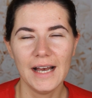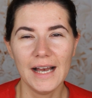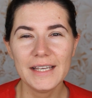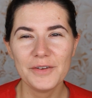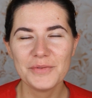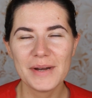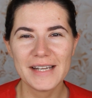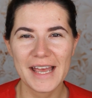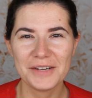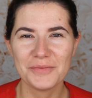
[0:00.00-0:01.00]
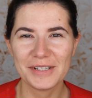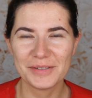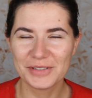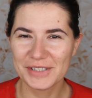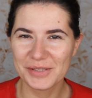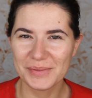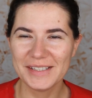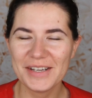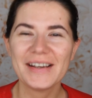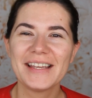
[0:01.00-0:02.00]
Hi everyone and welcome to this
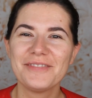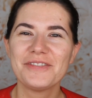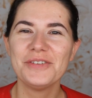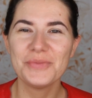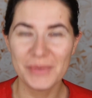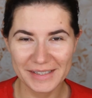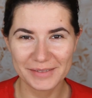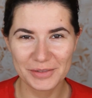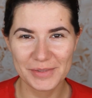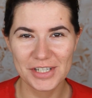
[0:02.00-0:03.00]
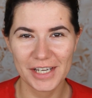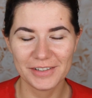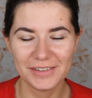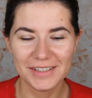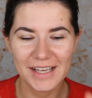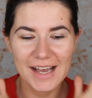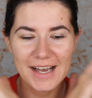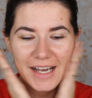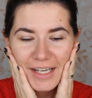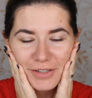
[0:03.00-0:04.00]
video and if you're new, welcome to my channel.
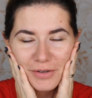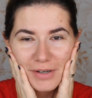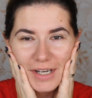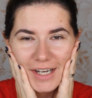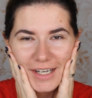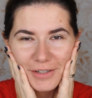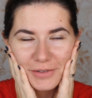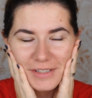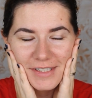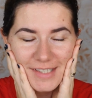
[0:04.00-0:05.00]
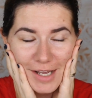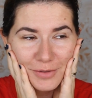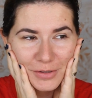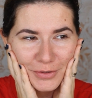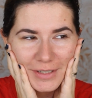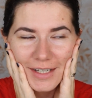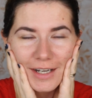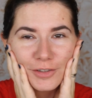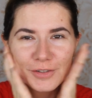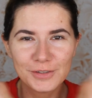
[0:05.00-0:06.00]
I know I don't sound good and
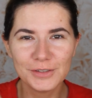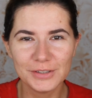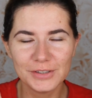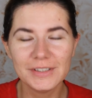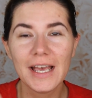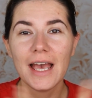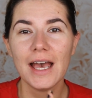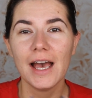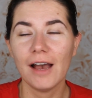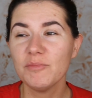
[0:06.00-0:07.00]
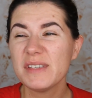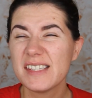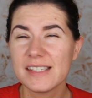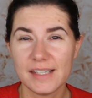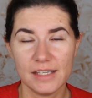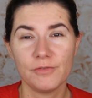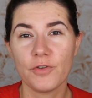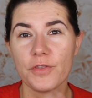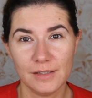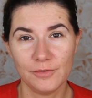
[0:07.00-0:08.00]
I don't look good. I've been sick
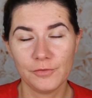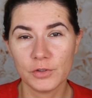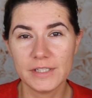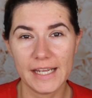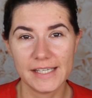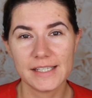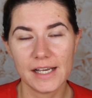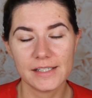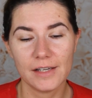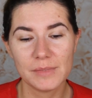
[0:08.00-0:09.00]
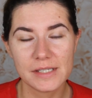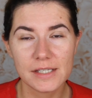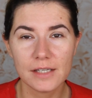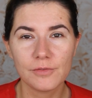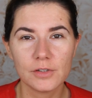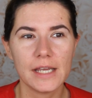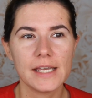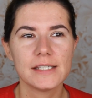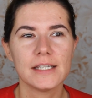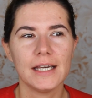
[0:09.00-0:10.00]
for, for days guys. I've been sick for
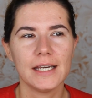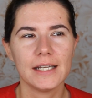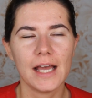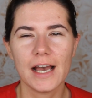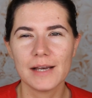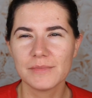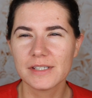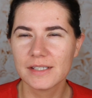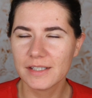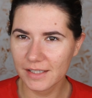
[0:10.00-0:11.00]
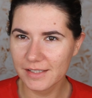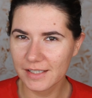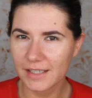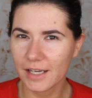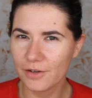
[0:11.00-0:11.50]
days and I'm still sick.